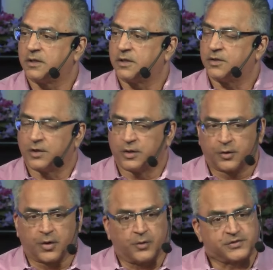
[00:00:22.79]
the
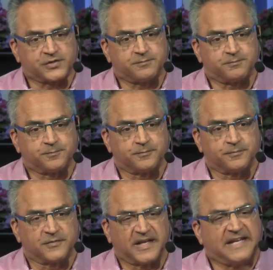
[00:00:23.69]
Logos,
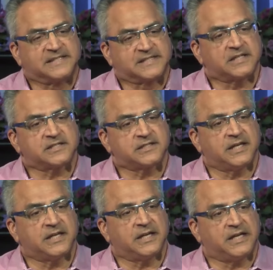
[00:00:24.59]

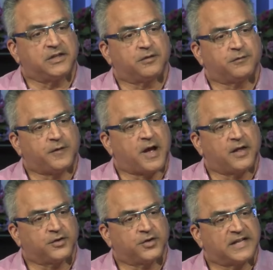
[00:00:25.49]
existing in the
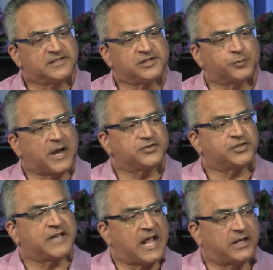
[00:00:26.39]
Father as his
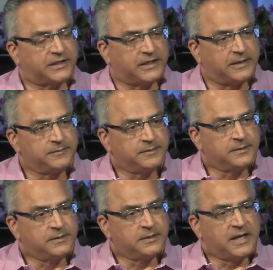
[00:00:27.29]
rationality
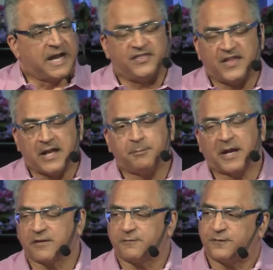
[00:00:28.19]
and then by
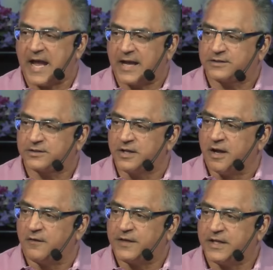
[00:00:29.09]
the fact
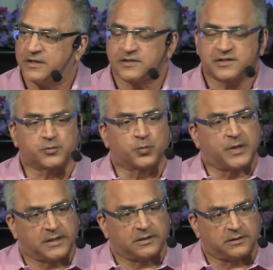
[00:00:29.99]
of His
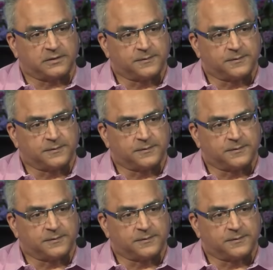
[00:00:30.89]
will